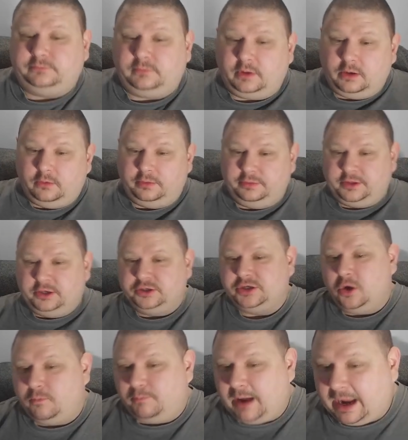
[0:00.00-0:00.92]
There's
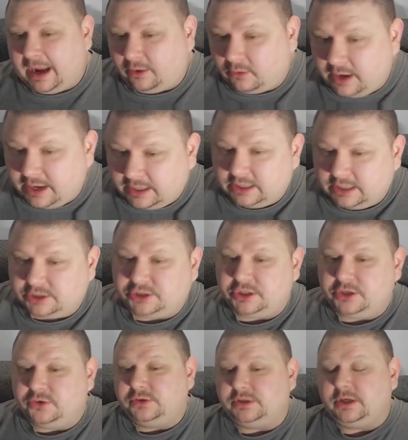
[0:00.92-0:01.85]
no back rank
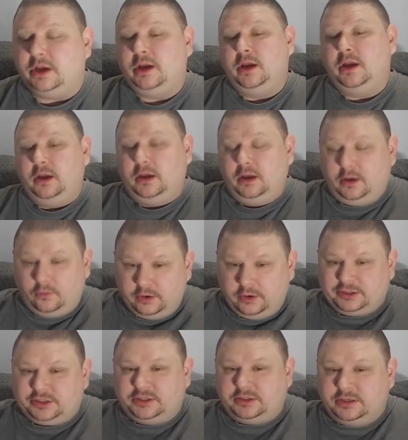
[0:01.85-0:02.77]
issues,
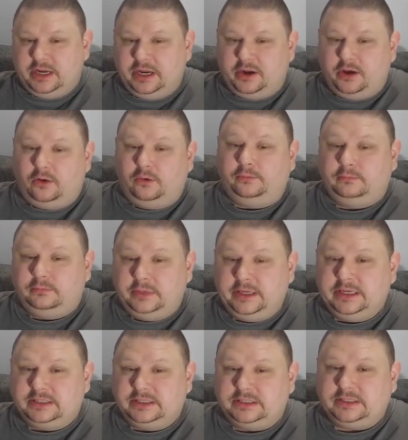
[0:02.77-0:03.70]
which, you know,
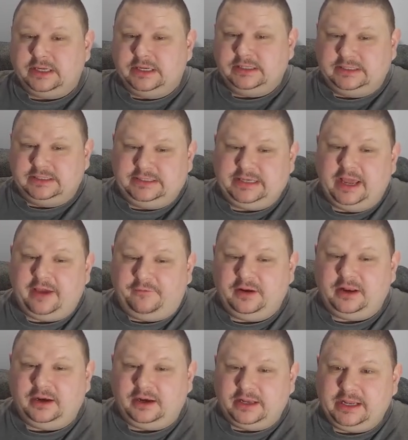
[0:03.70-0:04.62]
is
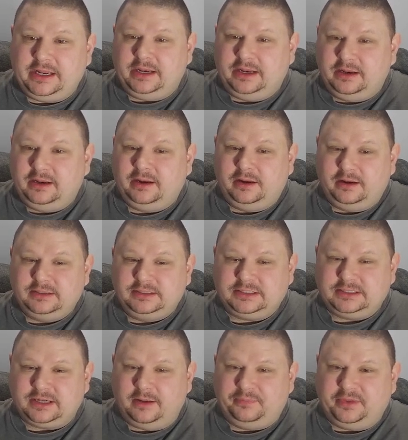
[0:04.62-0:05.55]
definitely
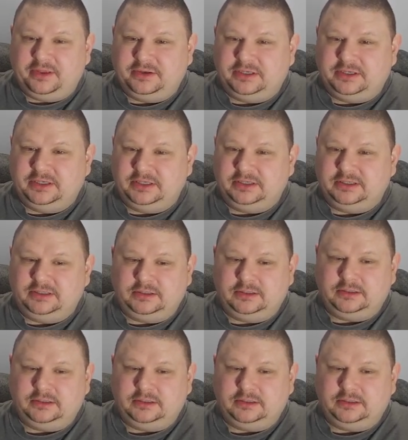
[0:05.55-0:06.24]
something to